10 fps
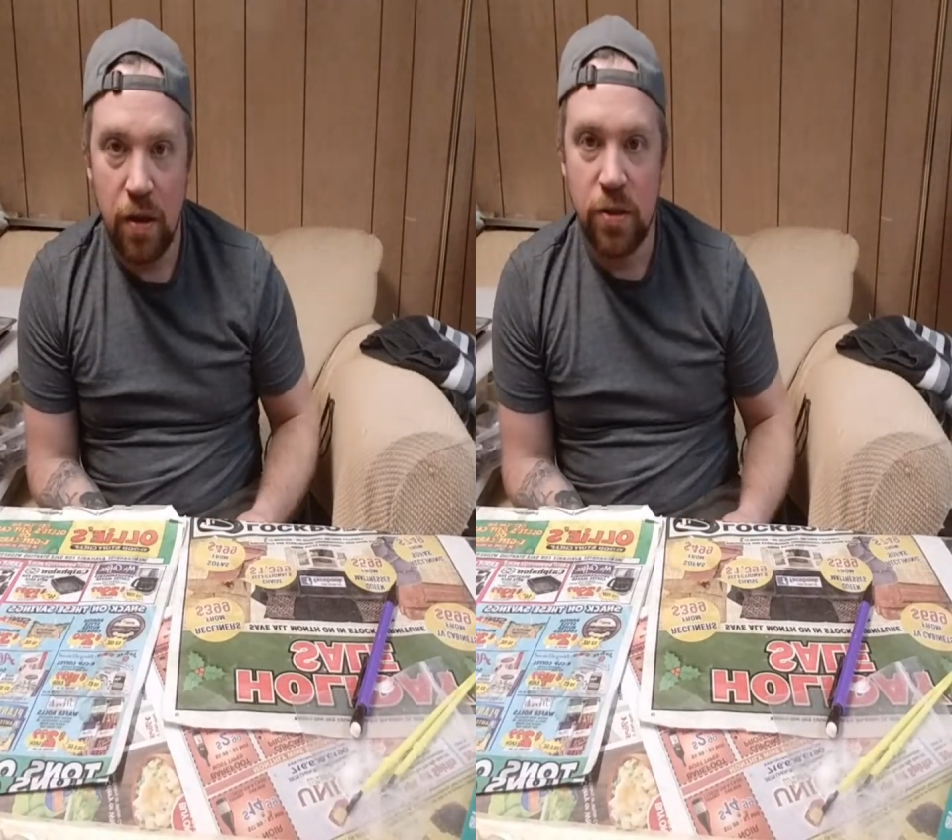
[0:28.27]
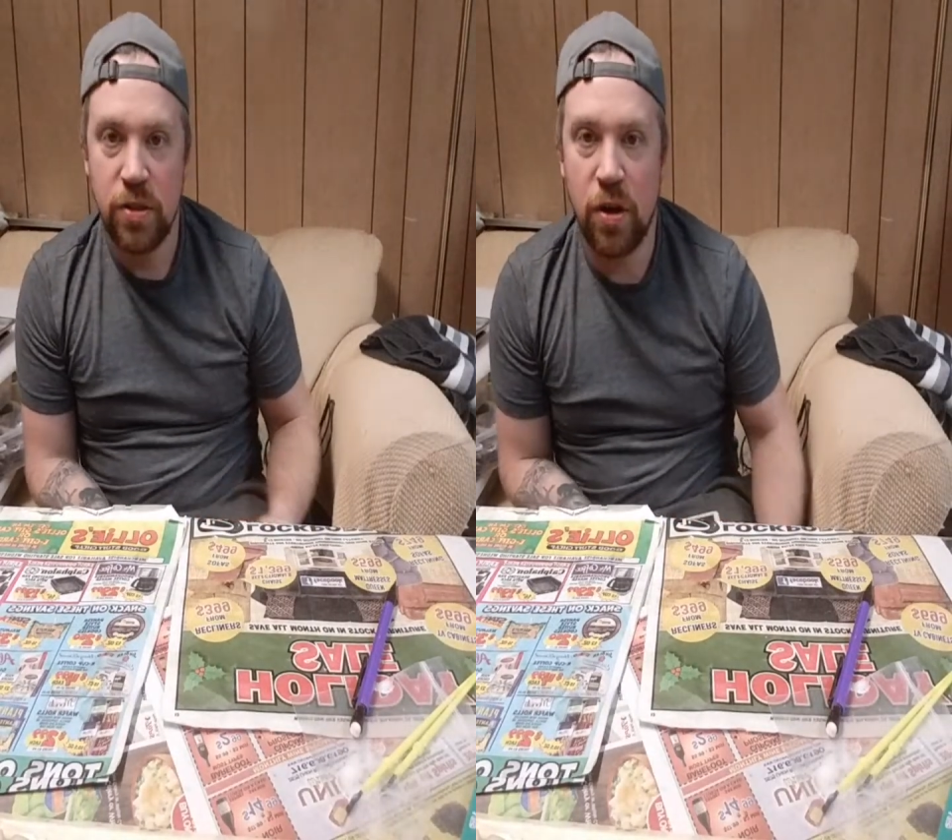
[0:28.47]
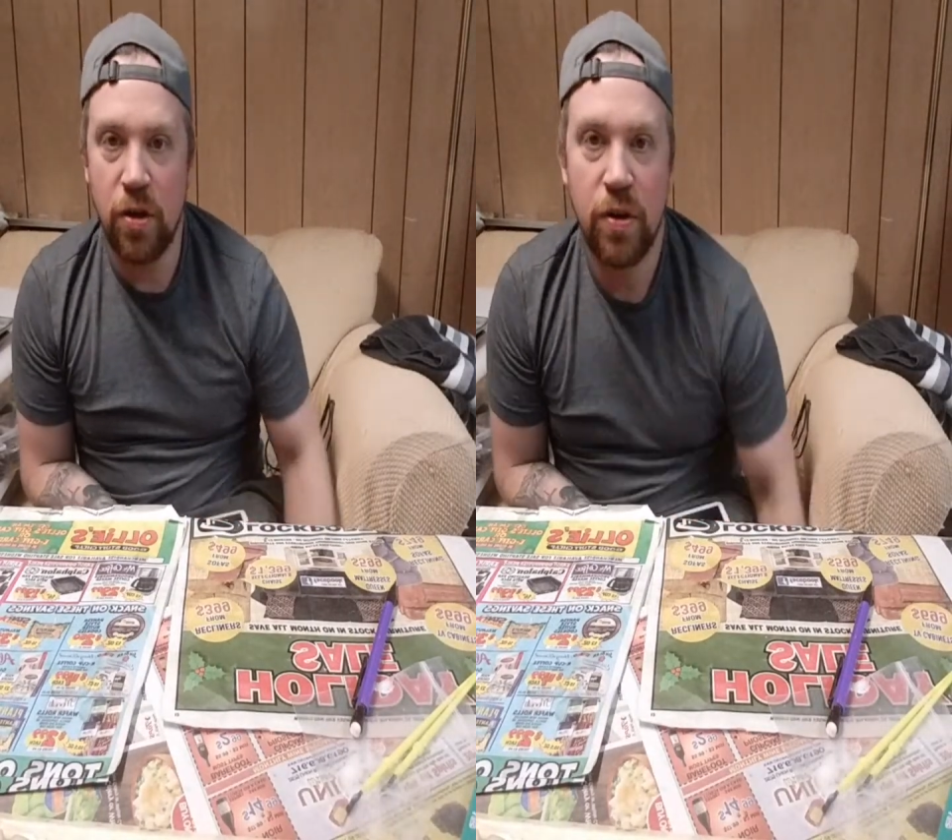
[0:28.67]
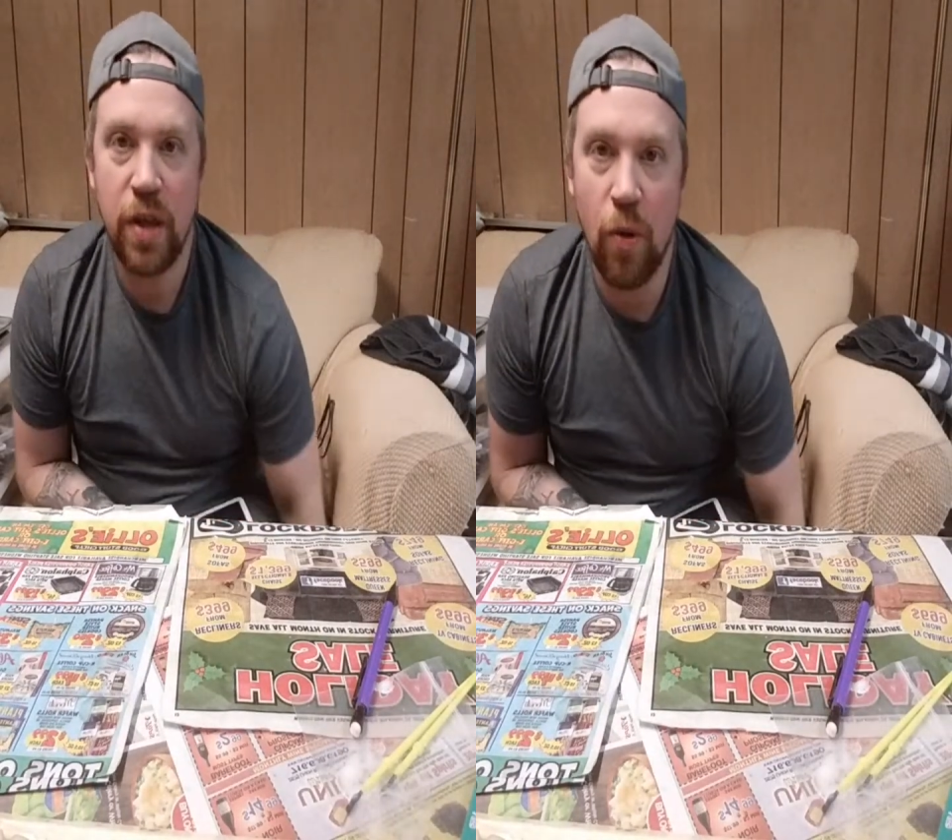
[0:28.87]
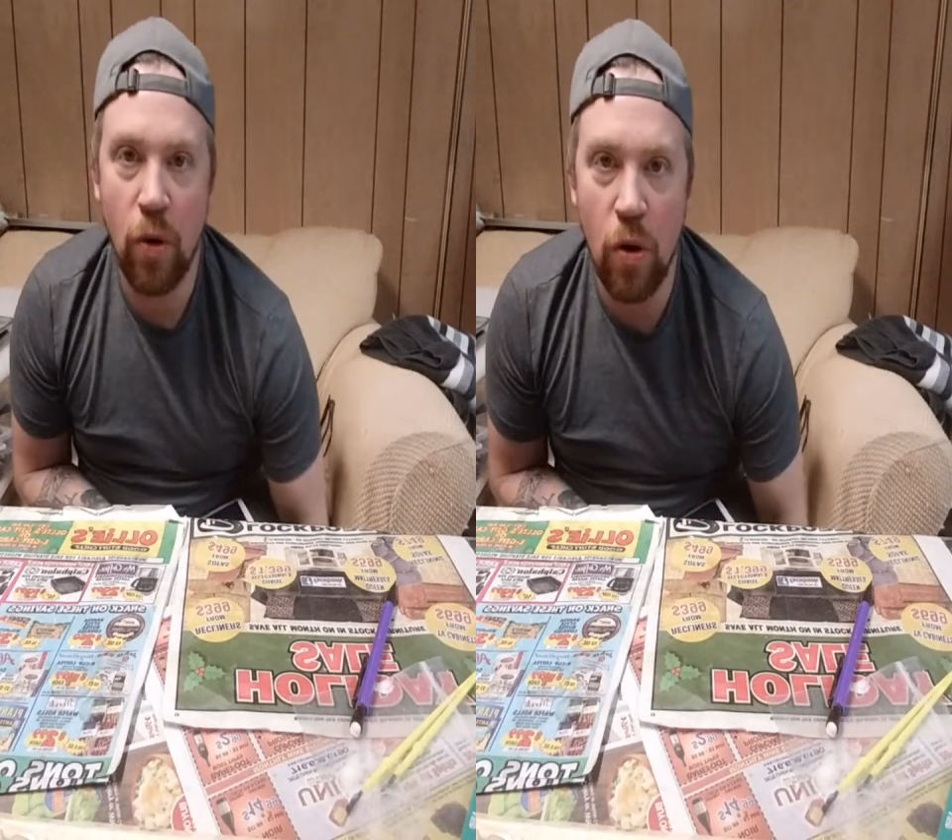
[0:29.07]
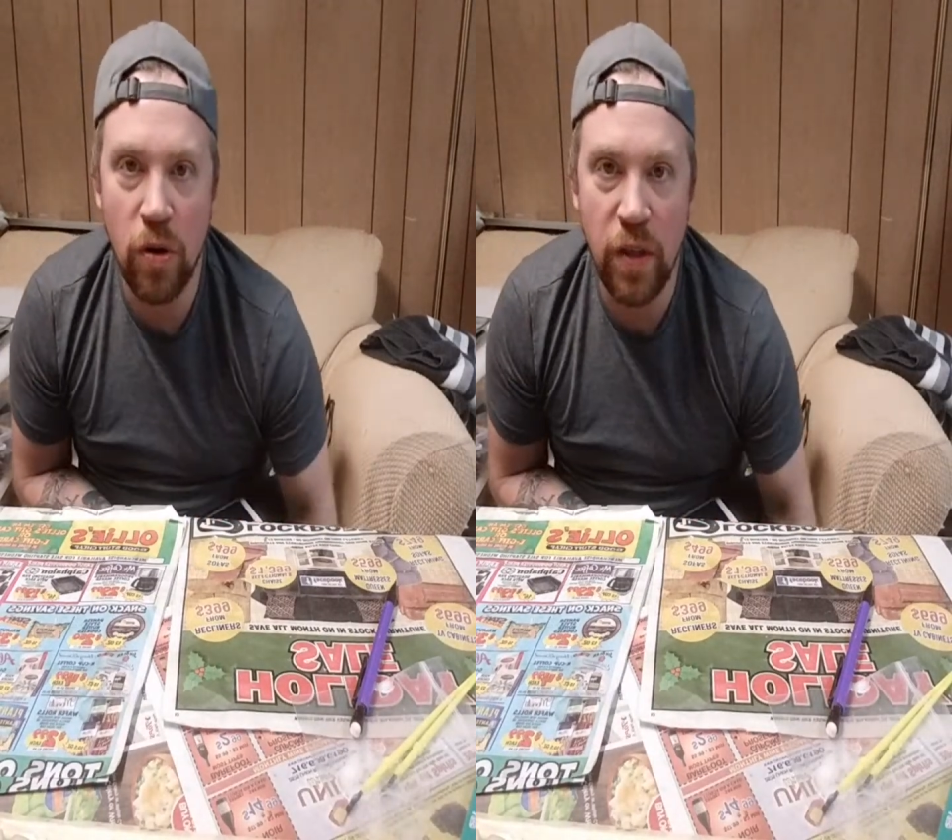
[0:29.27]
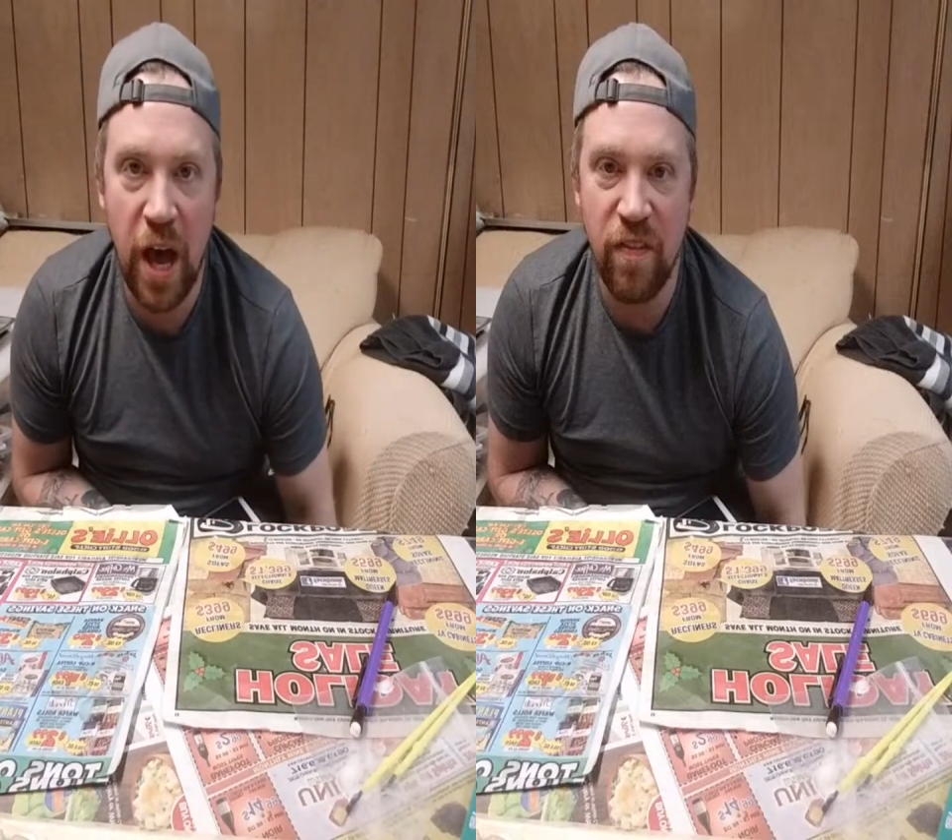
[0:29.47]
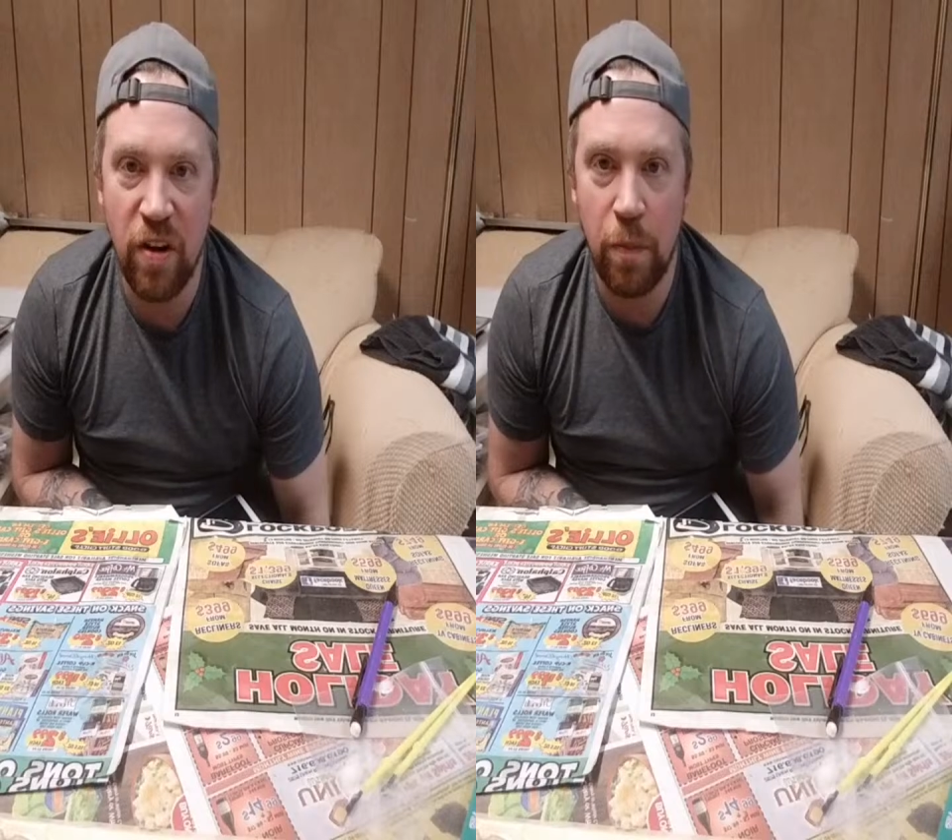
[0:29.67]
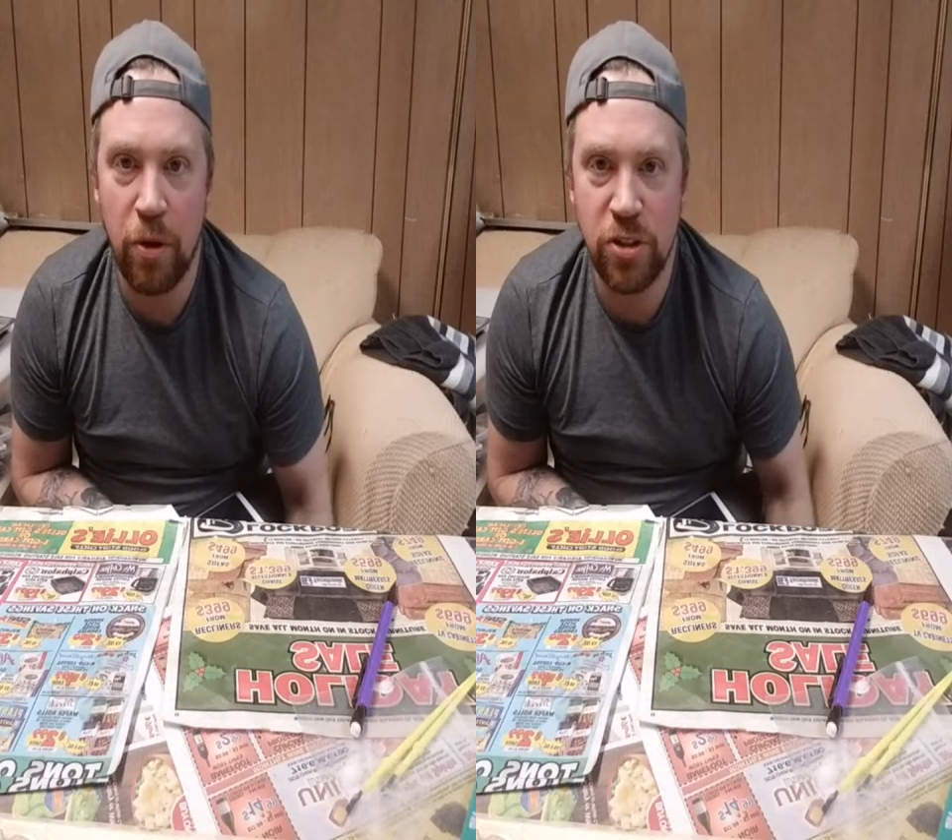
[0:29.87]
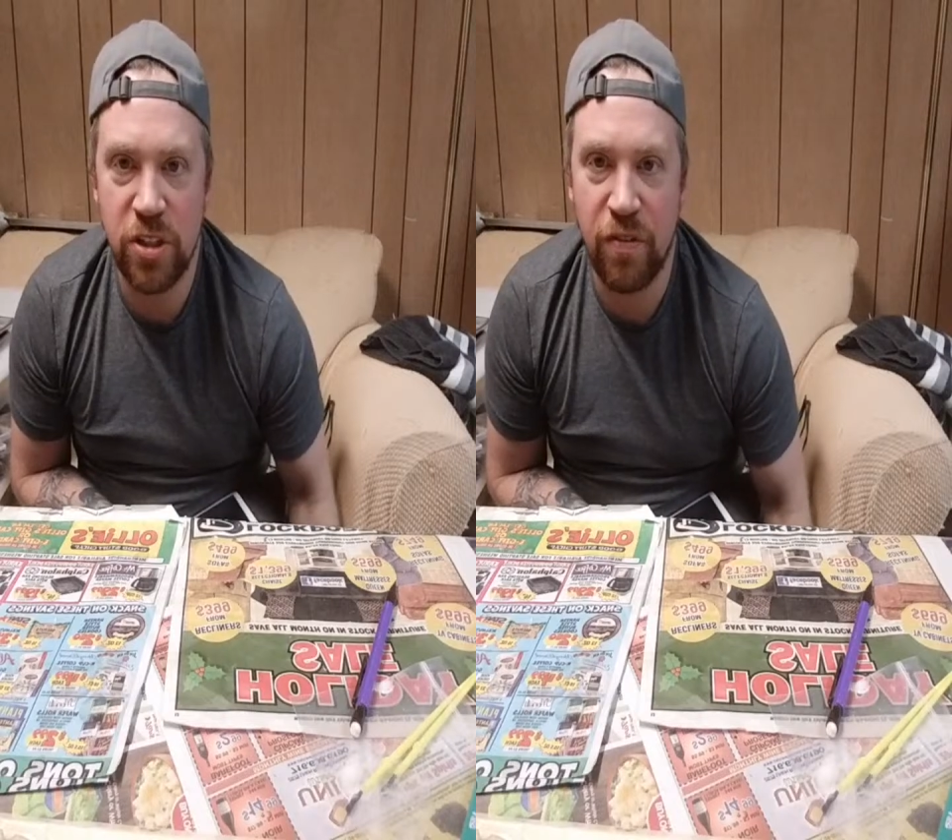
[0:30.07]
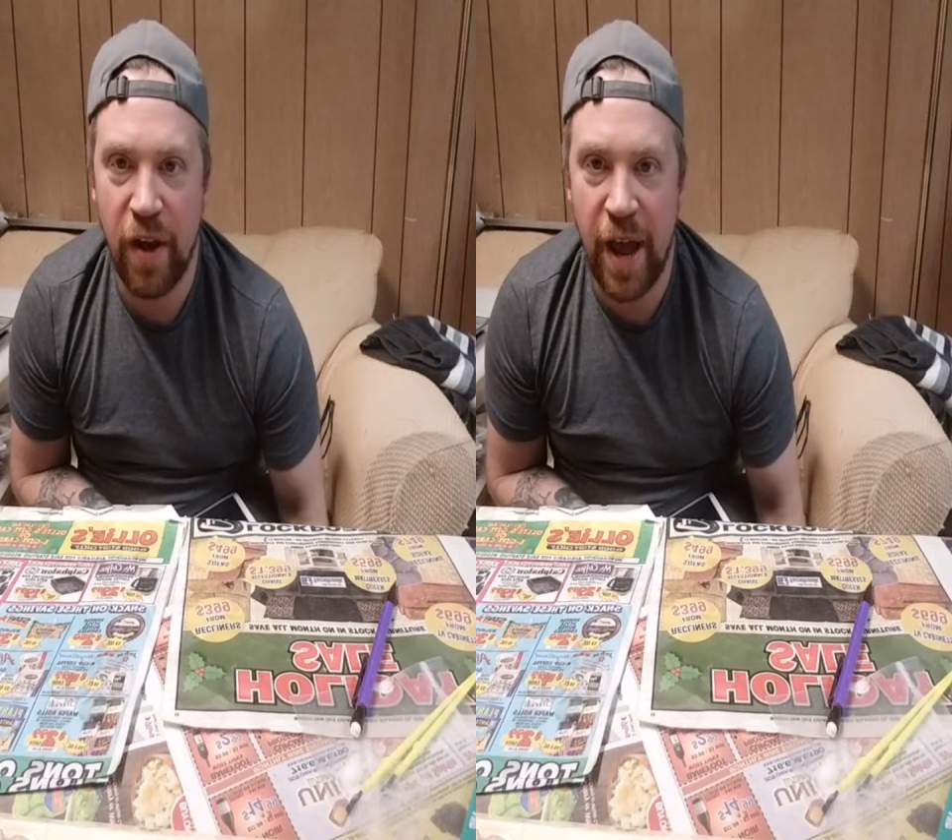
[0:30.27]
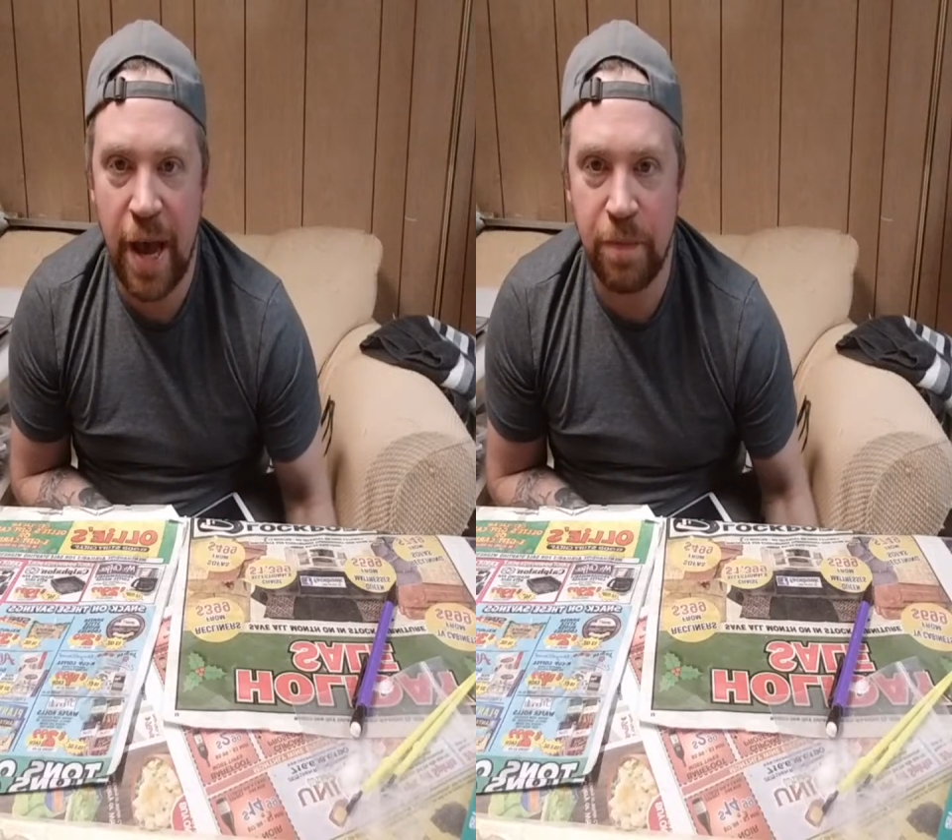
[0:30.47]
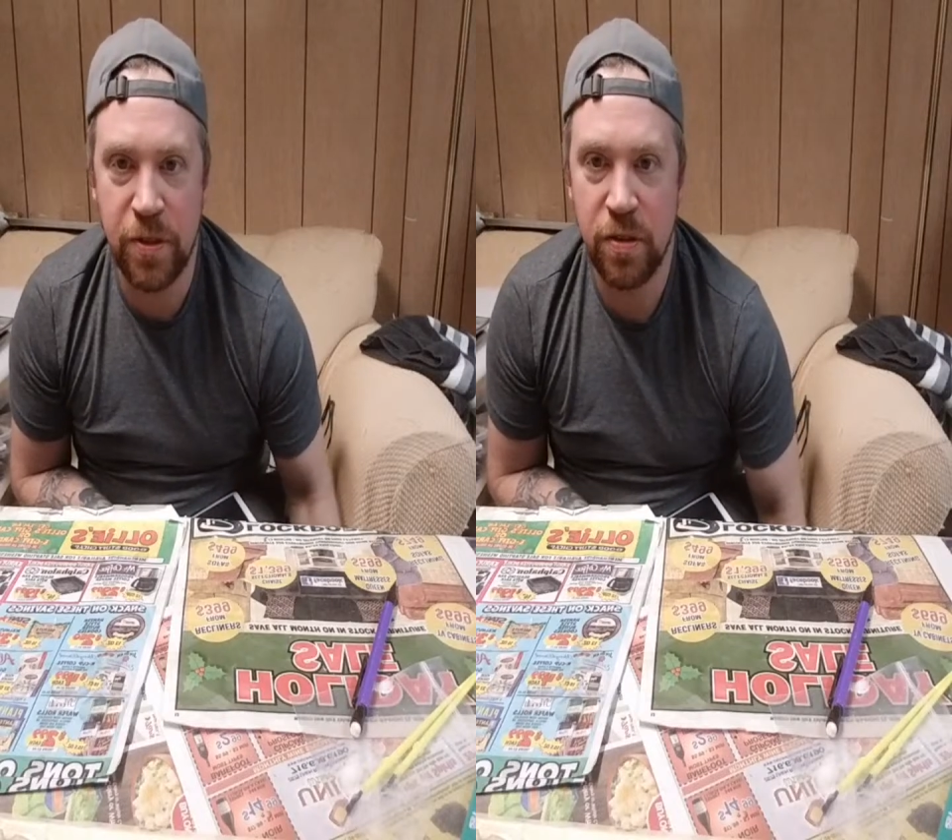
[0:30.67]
So, yeah, we're going live on a bunch of different apps.